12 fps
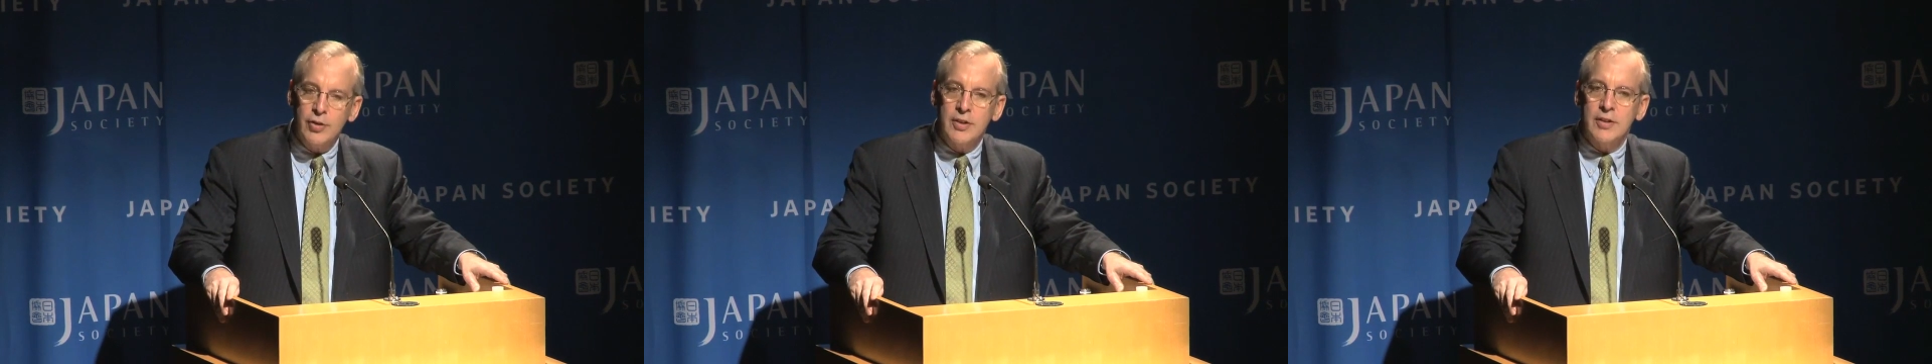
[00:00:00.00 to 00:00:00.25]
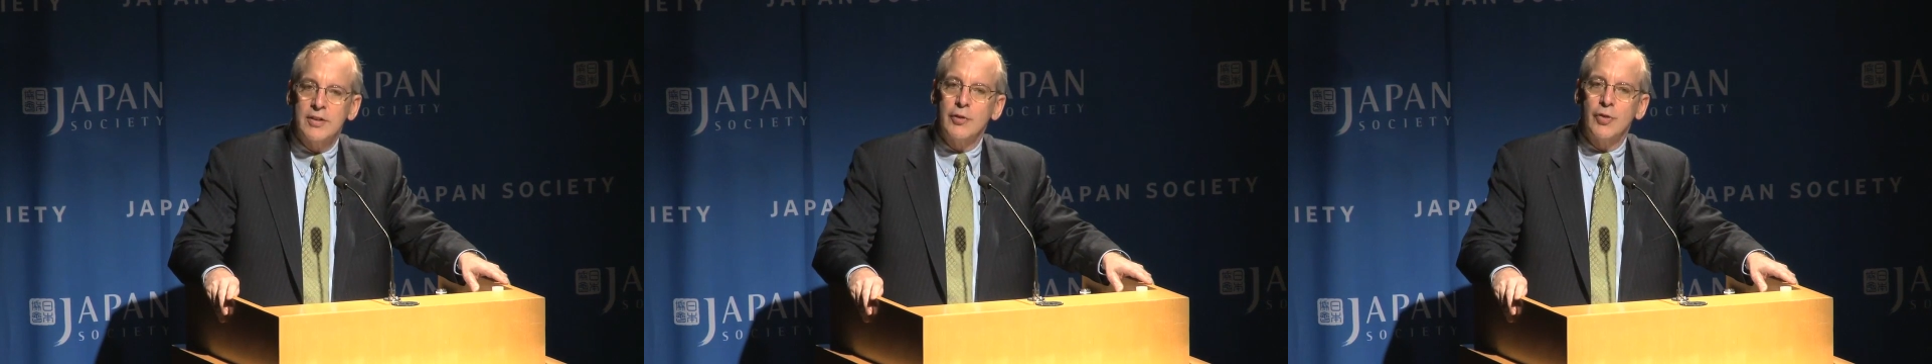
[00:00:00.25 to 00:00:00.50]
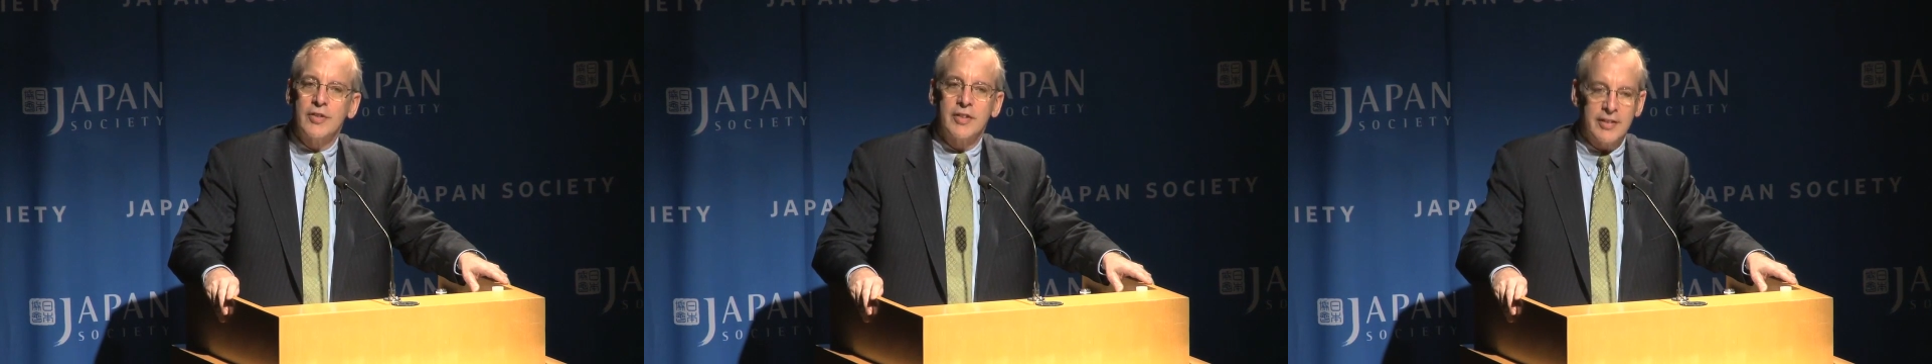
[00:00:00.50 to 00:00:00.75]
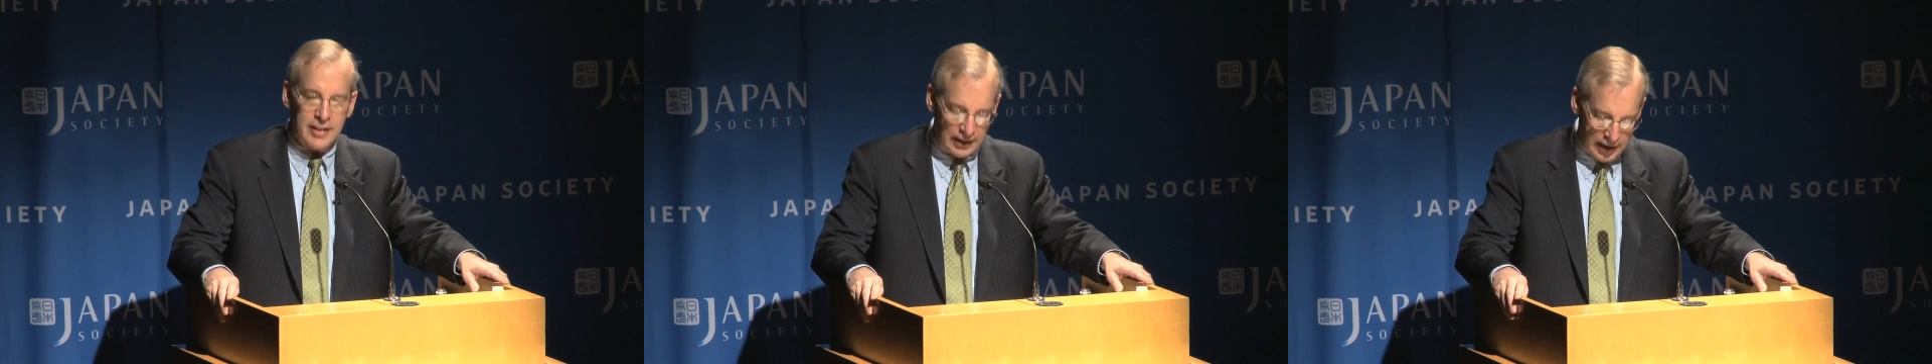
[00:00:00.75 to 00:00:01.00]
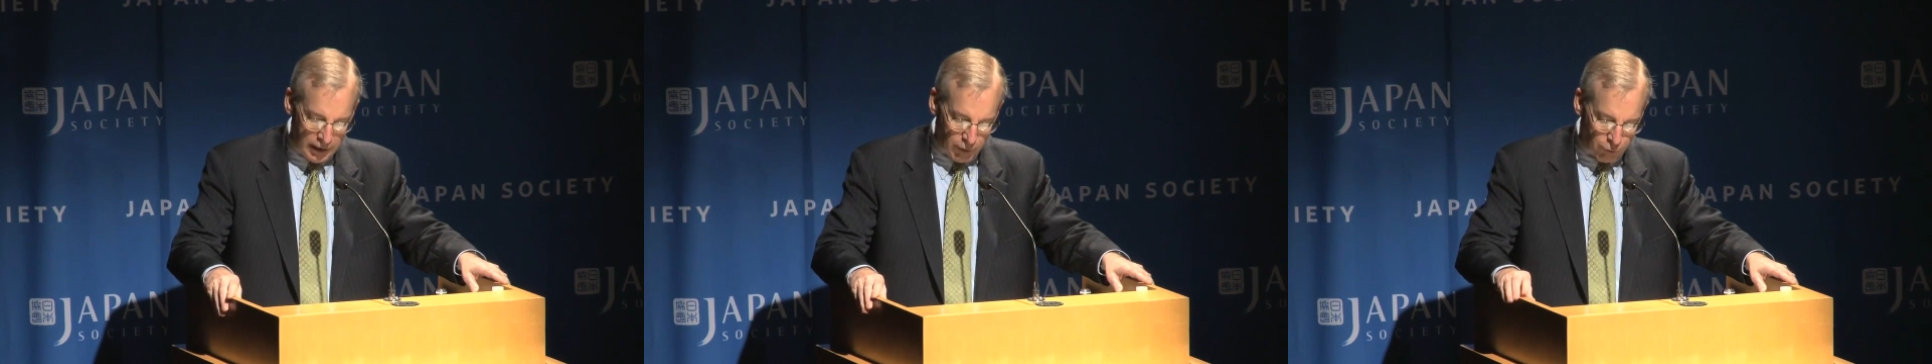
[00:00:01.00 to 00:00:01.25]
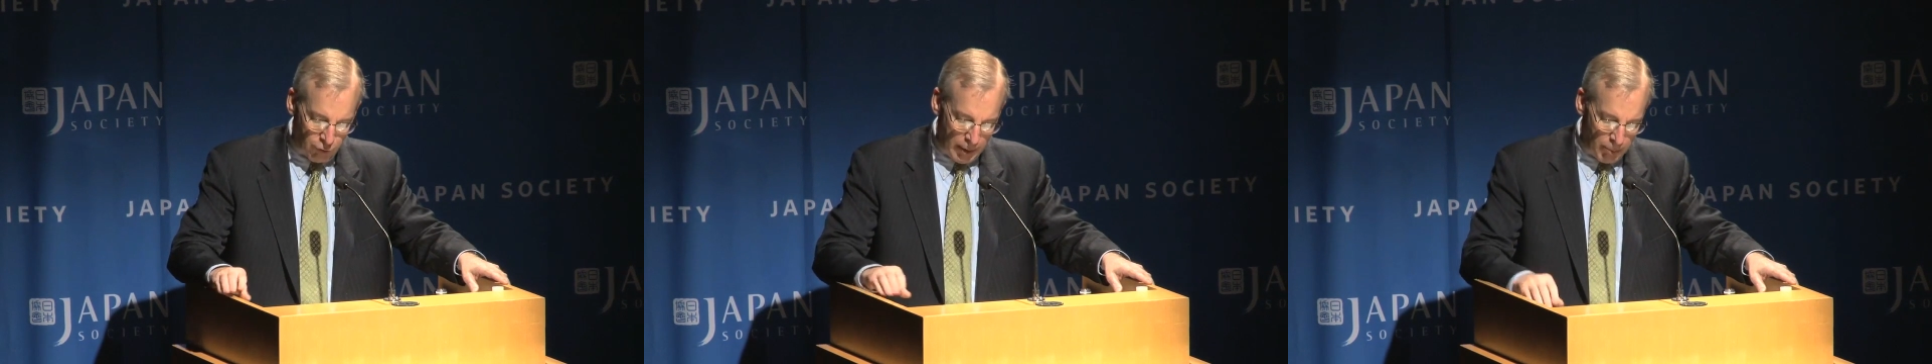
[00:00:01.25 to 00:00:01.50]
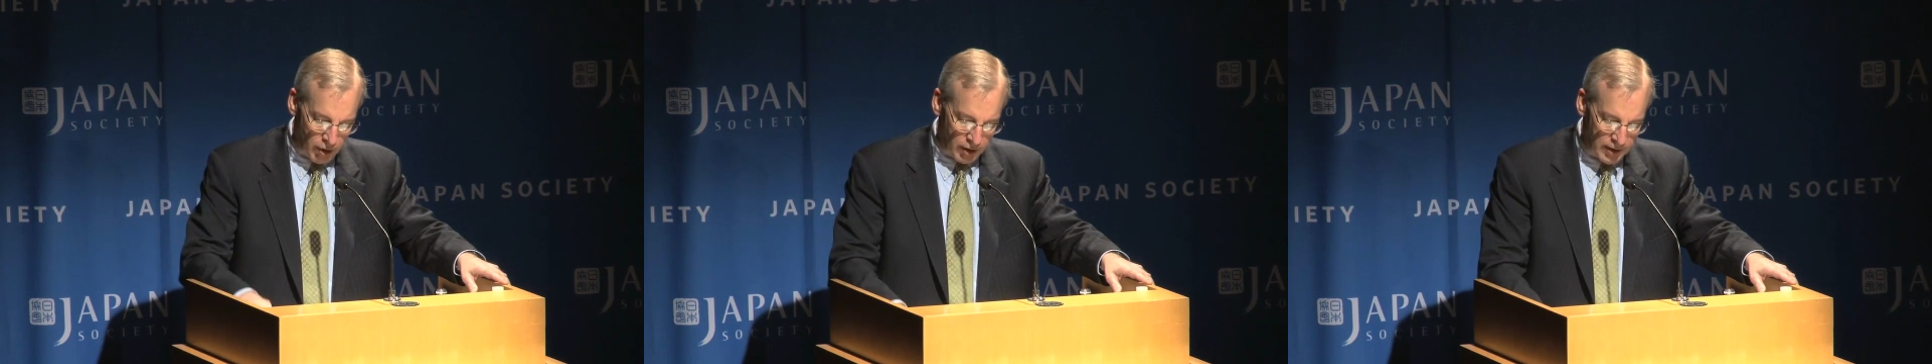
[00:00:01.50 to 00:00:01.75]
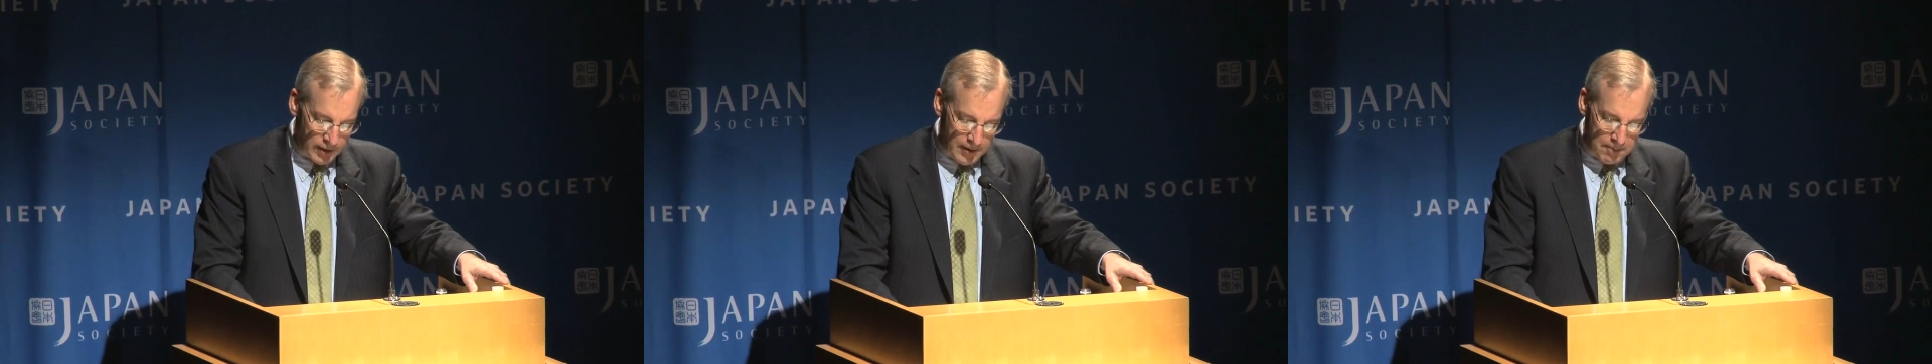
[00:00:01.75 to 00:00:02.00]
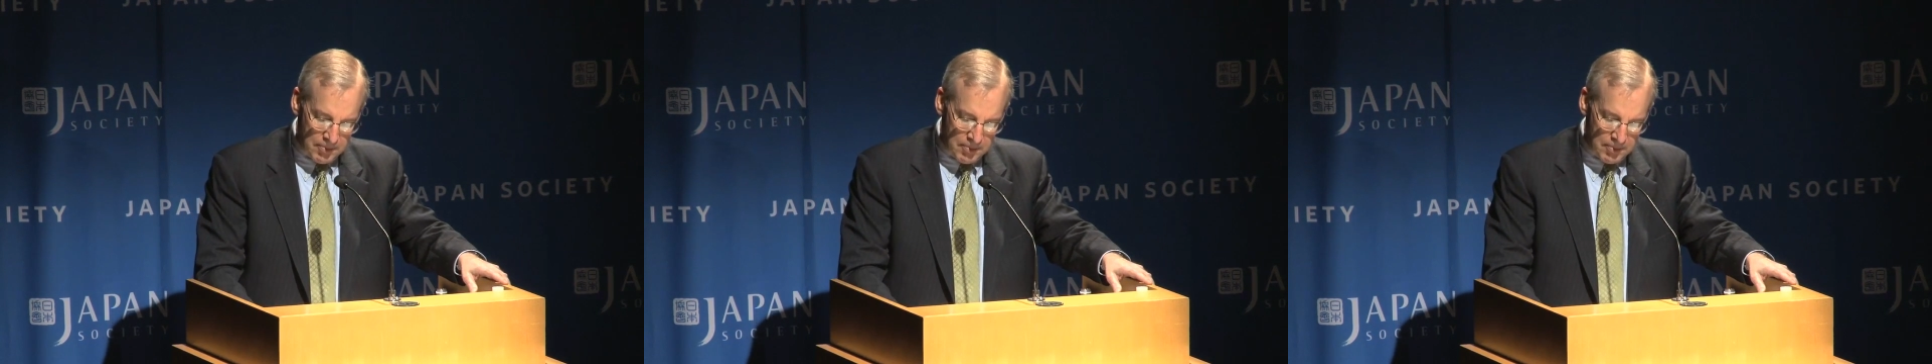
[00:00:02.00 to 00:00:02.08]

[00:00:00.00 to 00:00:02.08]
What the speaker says: to differences in legal framework